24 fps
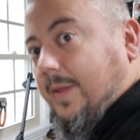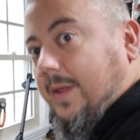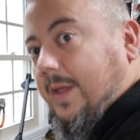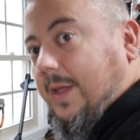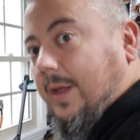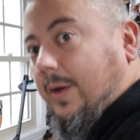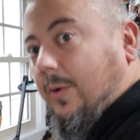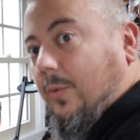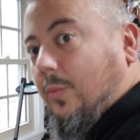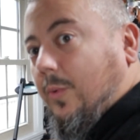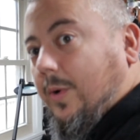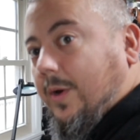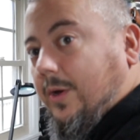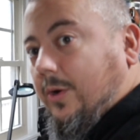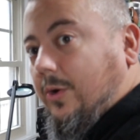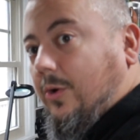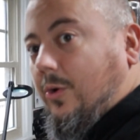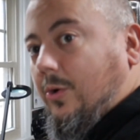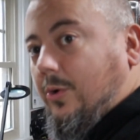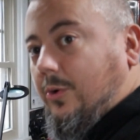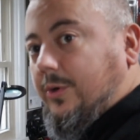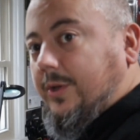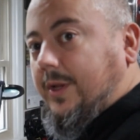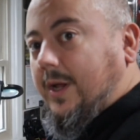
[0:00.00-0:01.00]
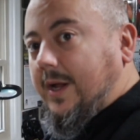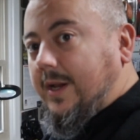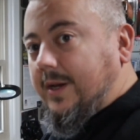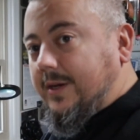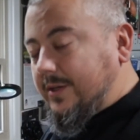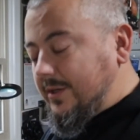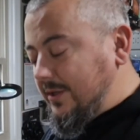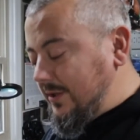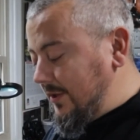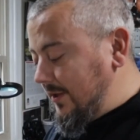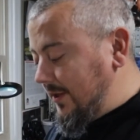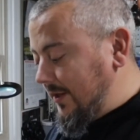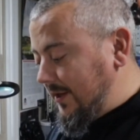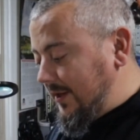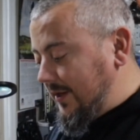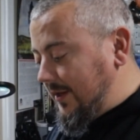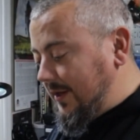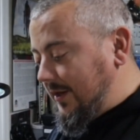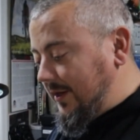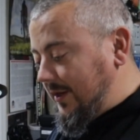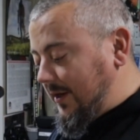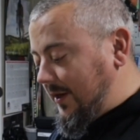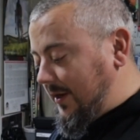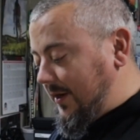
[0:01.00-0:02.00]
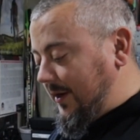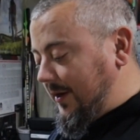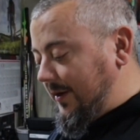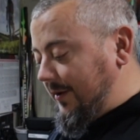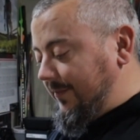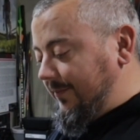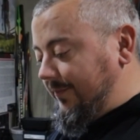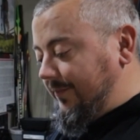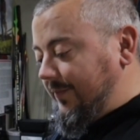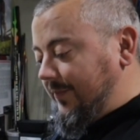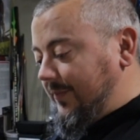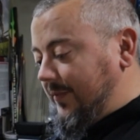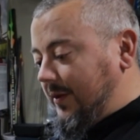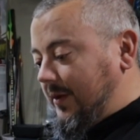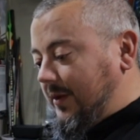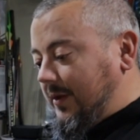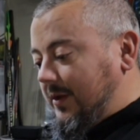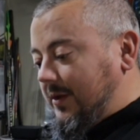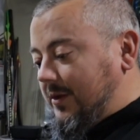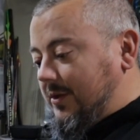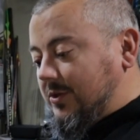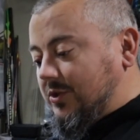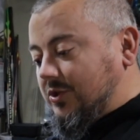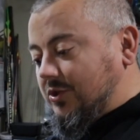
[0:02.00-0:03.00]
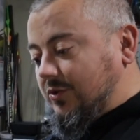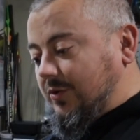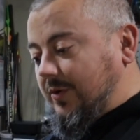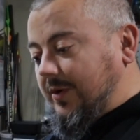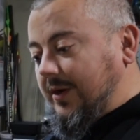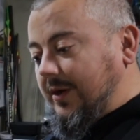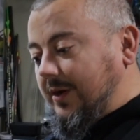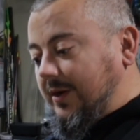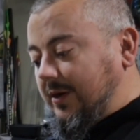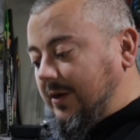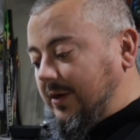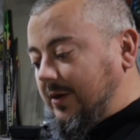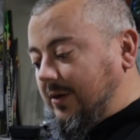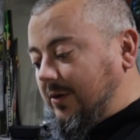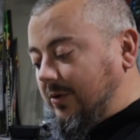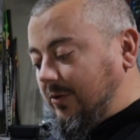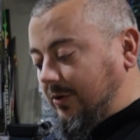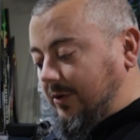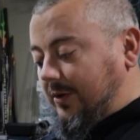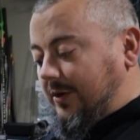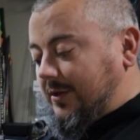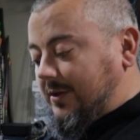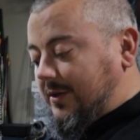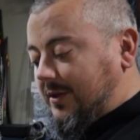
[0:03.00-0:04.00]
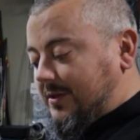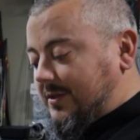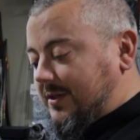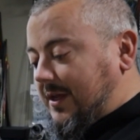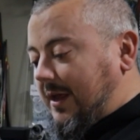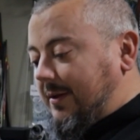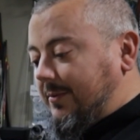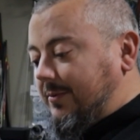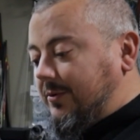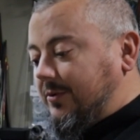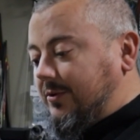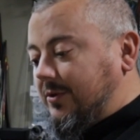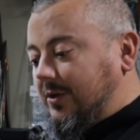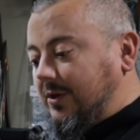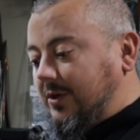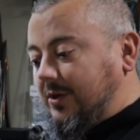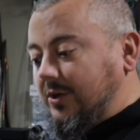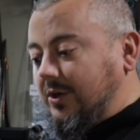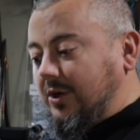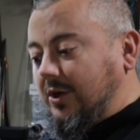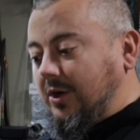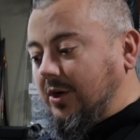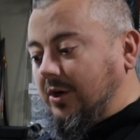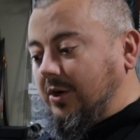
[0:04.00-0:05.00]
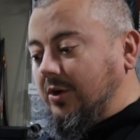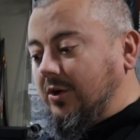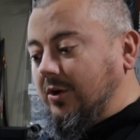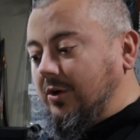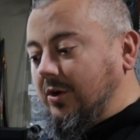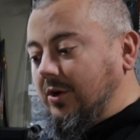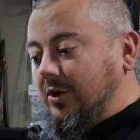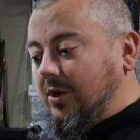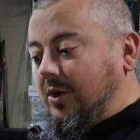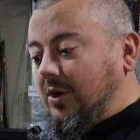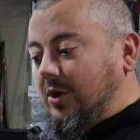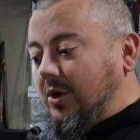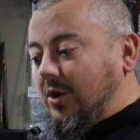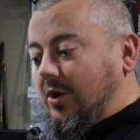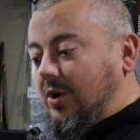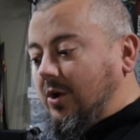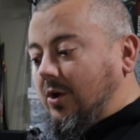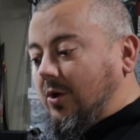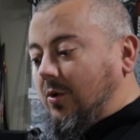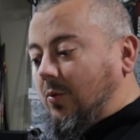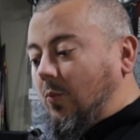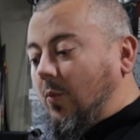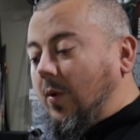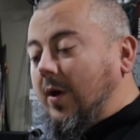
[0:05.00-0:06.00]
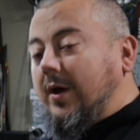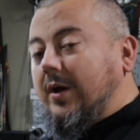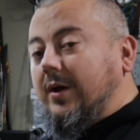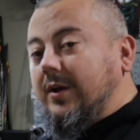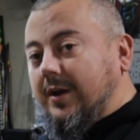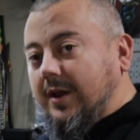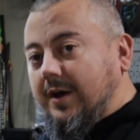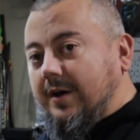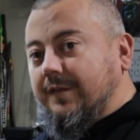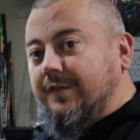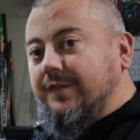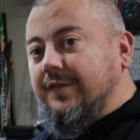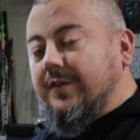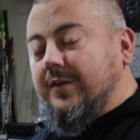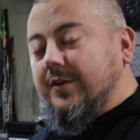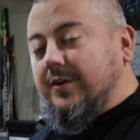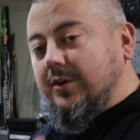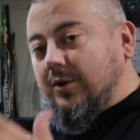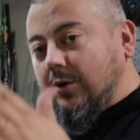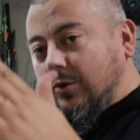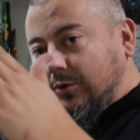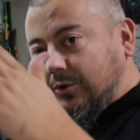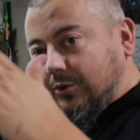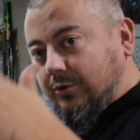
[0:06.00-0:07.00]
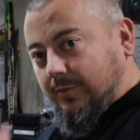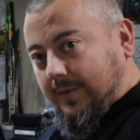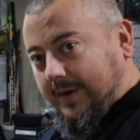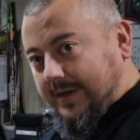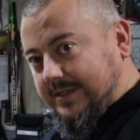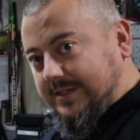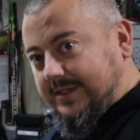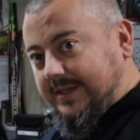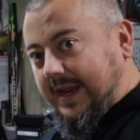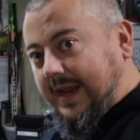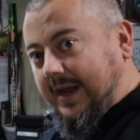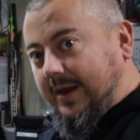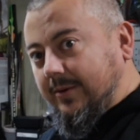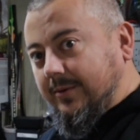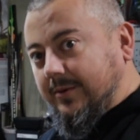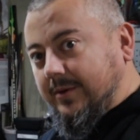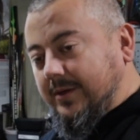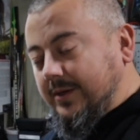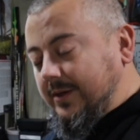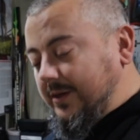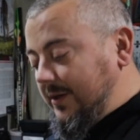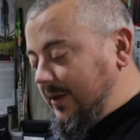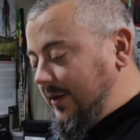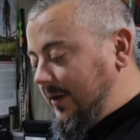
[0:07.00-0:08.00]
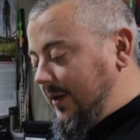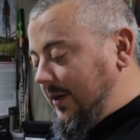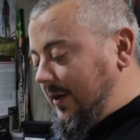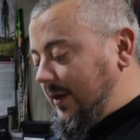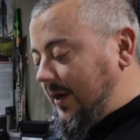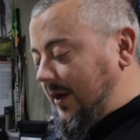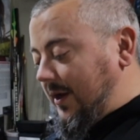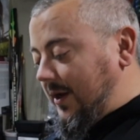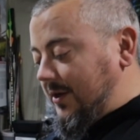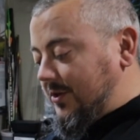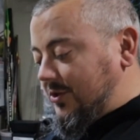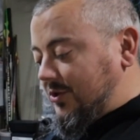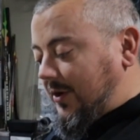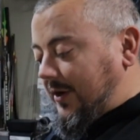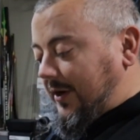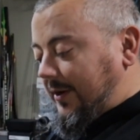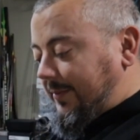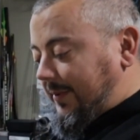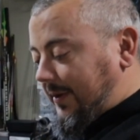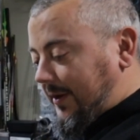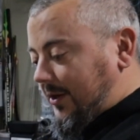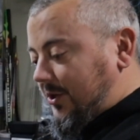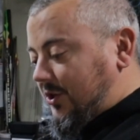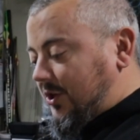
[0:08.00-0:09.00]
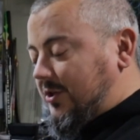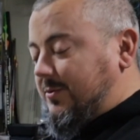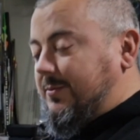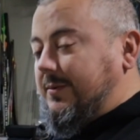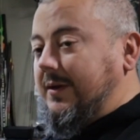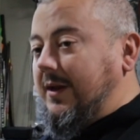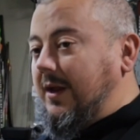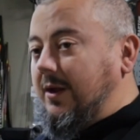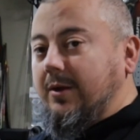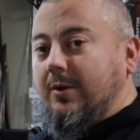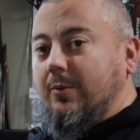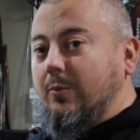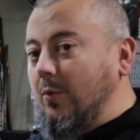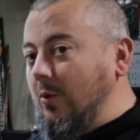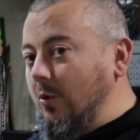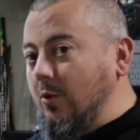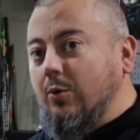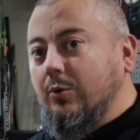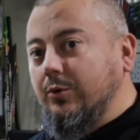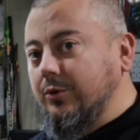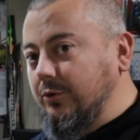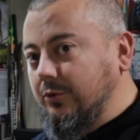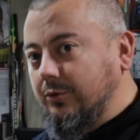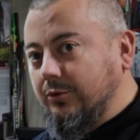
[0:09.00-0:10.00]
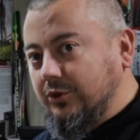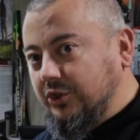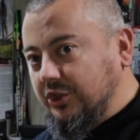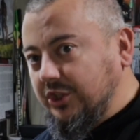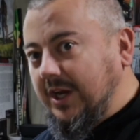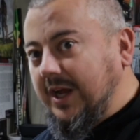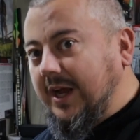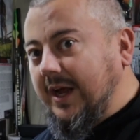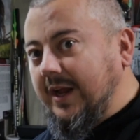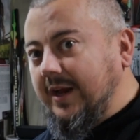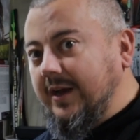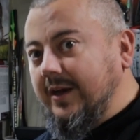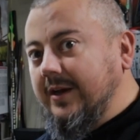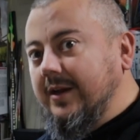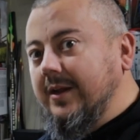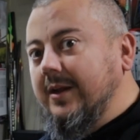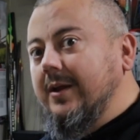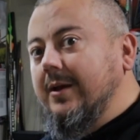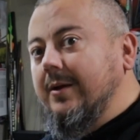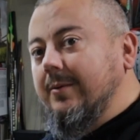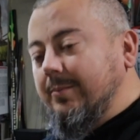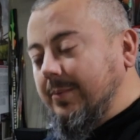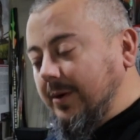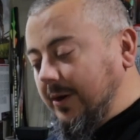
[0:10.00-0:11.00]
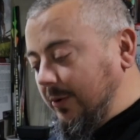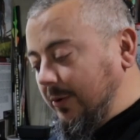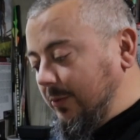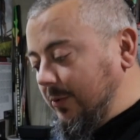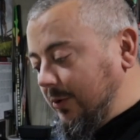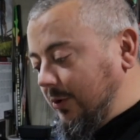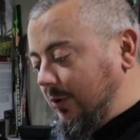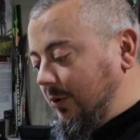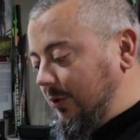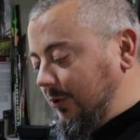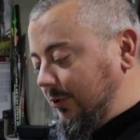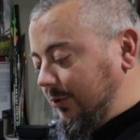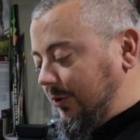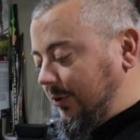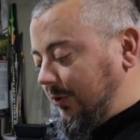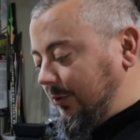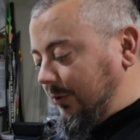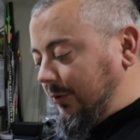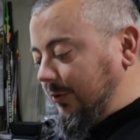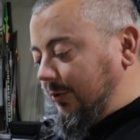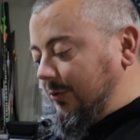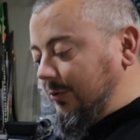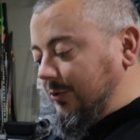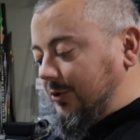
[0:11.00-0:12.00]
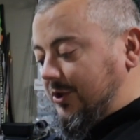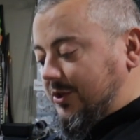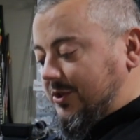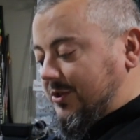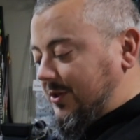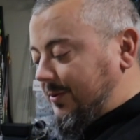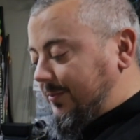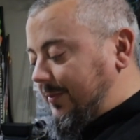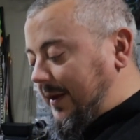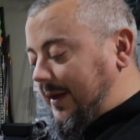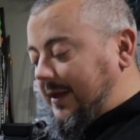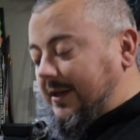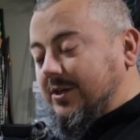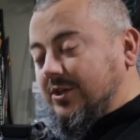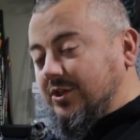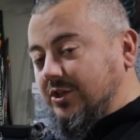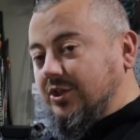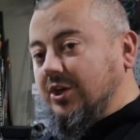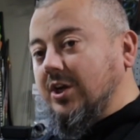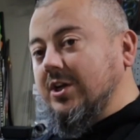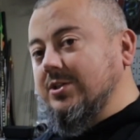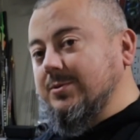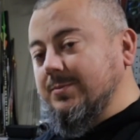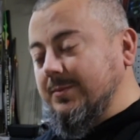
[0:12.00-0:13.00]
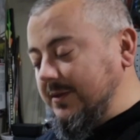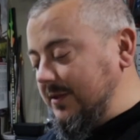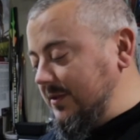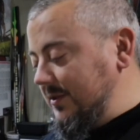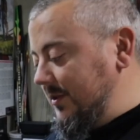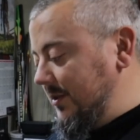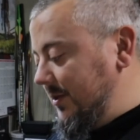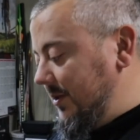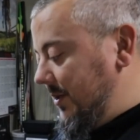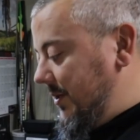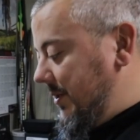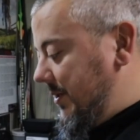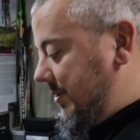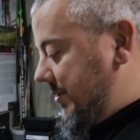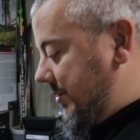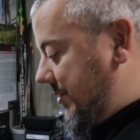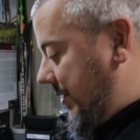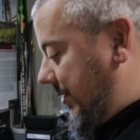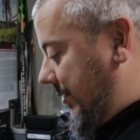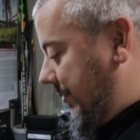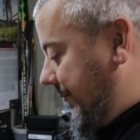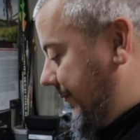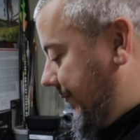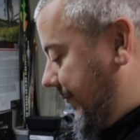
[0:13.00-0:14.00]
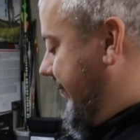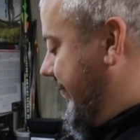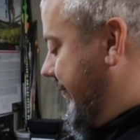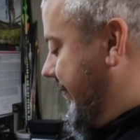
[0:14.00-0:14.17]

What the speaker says: hold on to the string or this cable well enough to hold the rest down. So I can make adjustment now. It won't hold through a shot, but it will hold through just making adjustments. So